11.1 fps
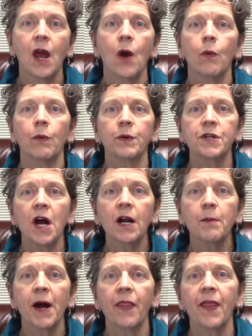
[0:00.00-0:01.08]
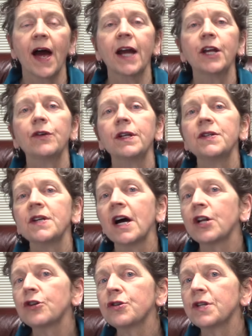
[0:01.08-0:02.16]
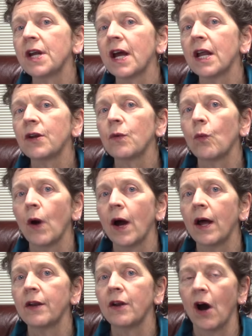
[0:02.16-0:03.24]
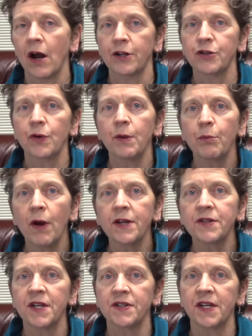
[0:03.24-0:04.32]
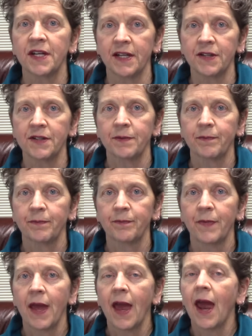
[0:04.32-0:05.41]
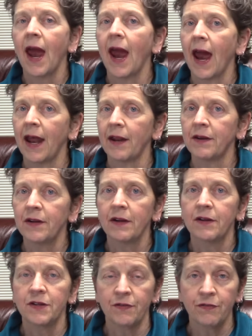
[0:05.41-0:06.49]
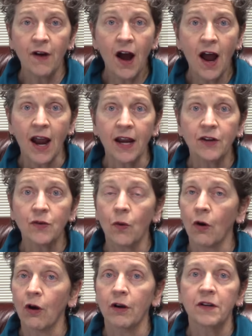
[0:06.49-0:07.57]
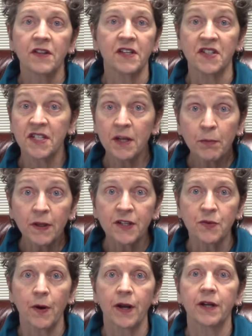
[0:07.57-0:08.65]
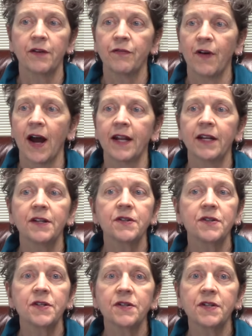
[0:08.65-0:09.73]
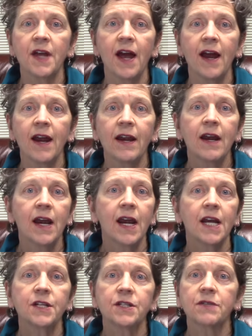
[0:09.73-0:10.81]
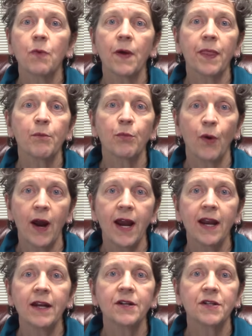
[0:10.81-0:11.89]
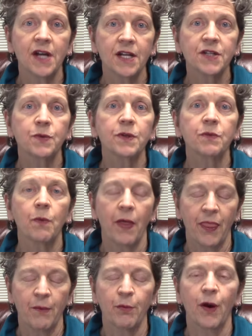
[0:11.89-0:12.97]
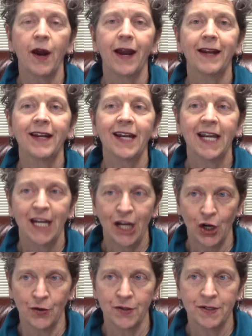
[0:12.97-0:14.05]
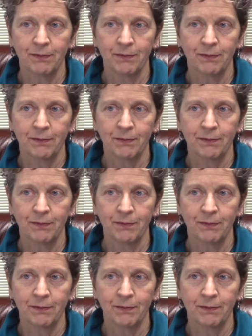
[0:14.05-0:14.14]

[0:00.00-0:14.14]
When we talk about that, you need to understand what auditory processing is. And defined, or the simplest way to define it, is to say it's what the brain does with what the brain hears.